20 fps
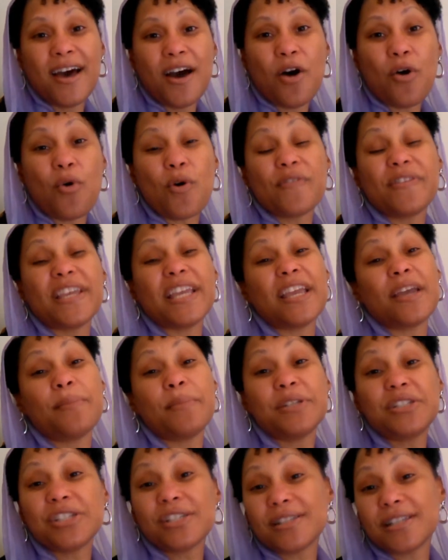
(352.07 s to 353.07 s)
or the
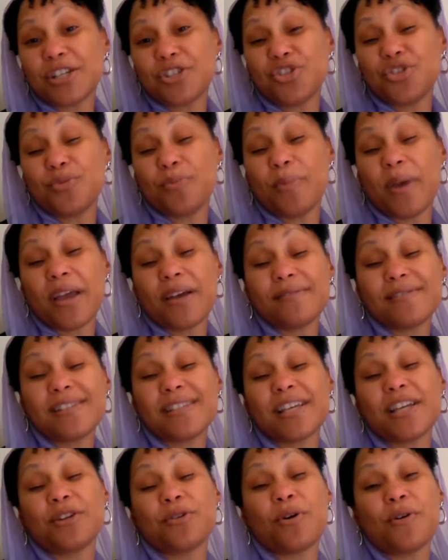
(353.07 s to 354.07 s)
images that you may have
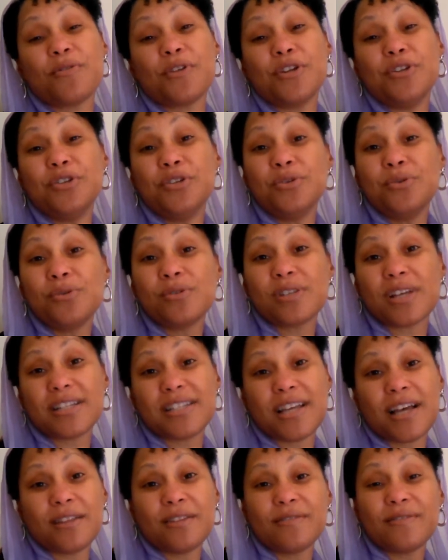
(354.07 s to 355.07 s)
seen on the news or
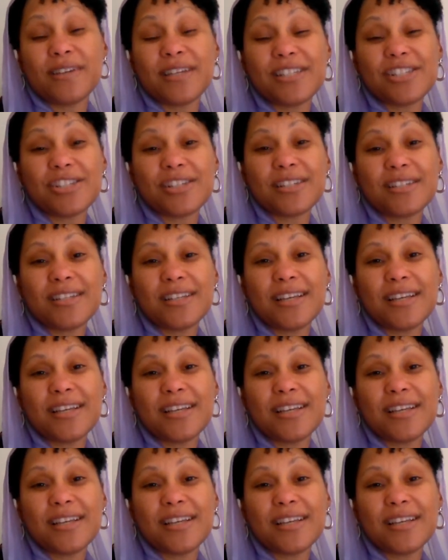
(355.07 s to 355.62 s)
television,